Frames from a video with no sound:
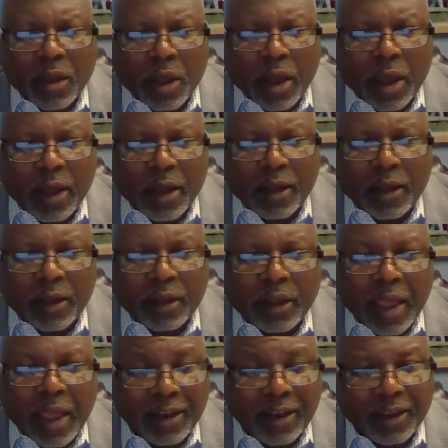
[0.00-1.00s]
And
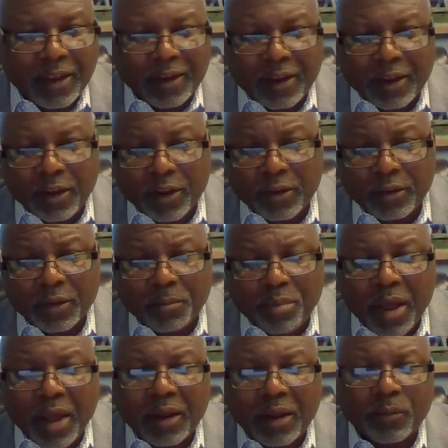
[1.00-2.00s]
then here's a
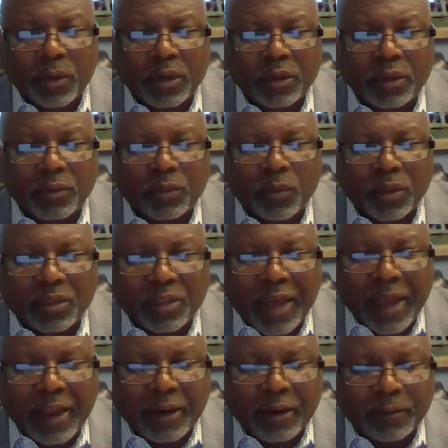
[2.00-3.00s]
problem with
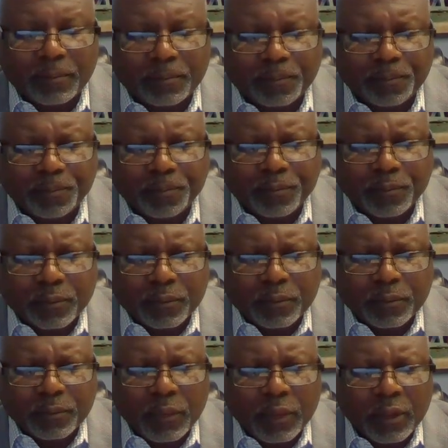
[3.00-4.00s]
that,
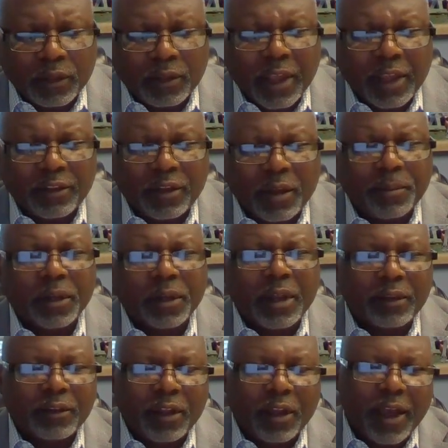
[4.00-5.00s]
is that some of the
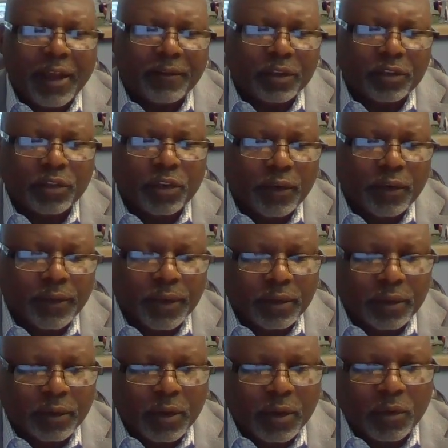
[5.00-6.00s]
time they'll have a
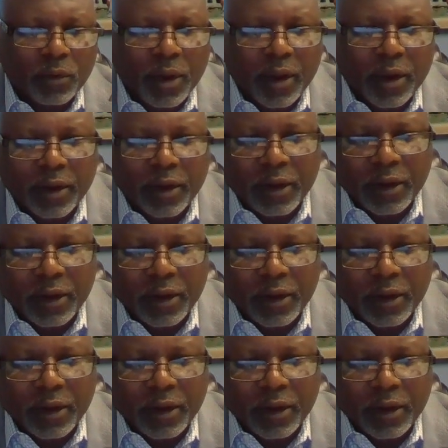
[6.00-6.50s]
servicer go there, and